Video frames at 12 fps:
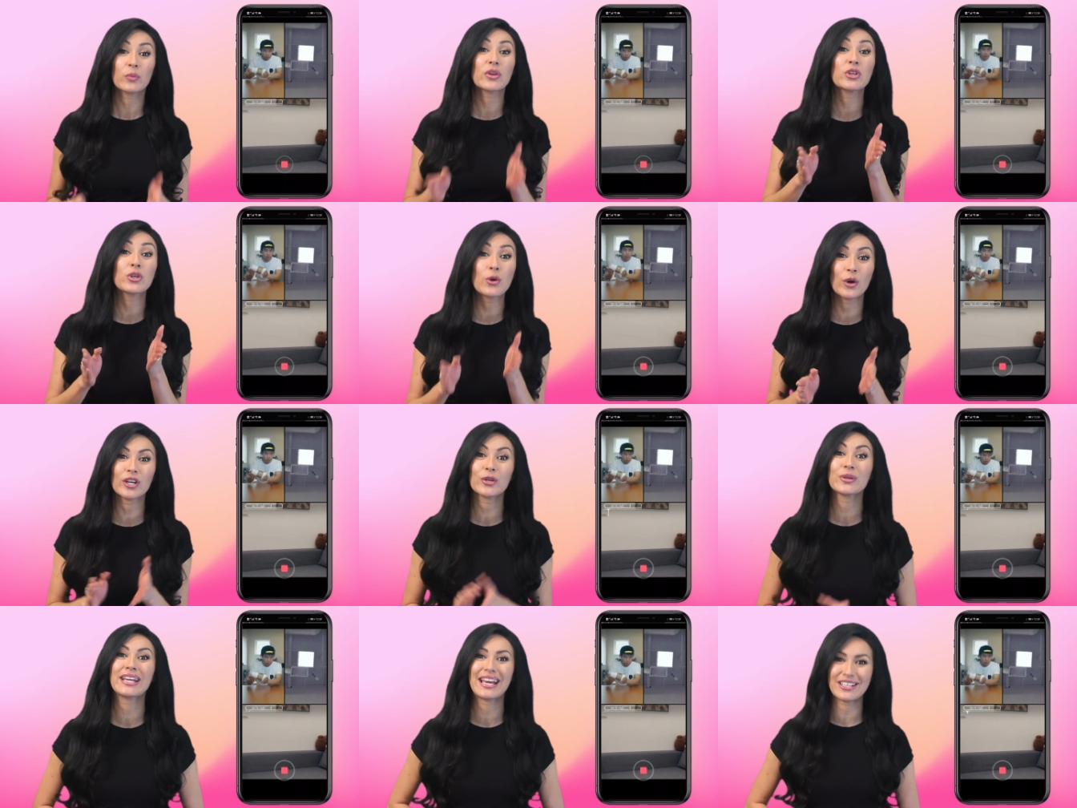with your
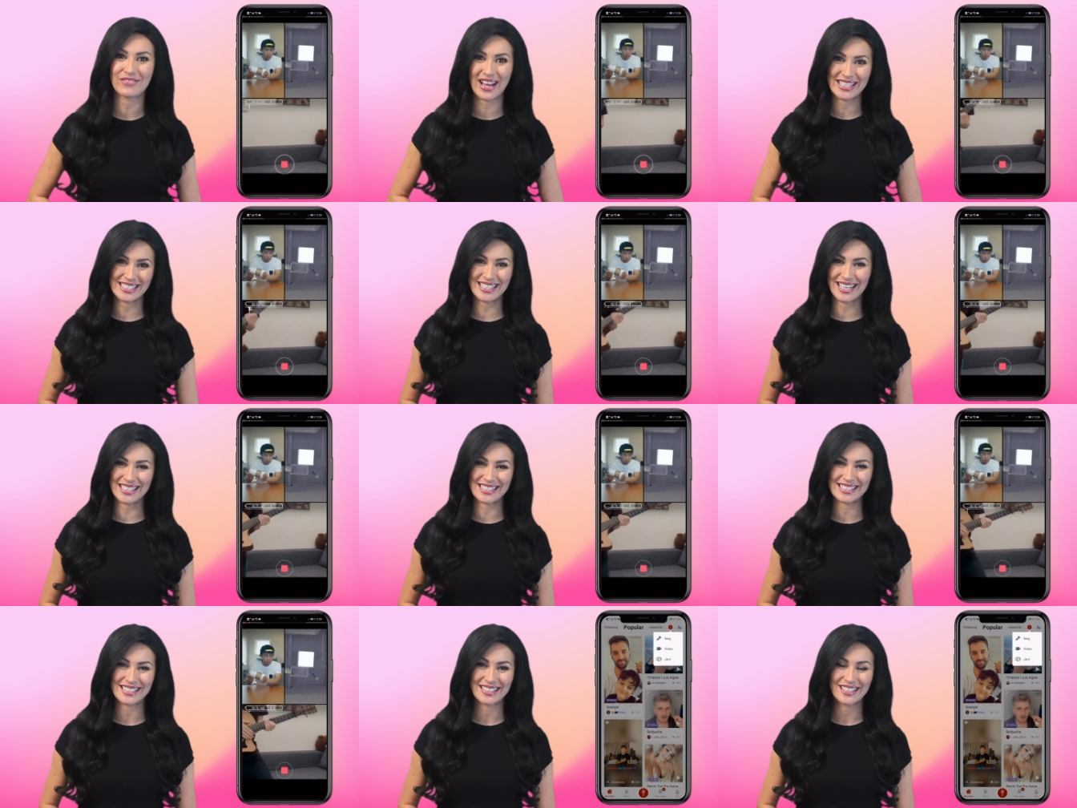creative ideas.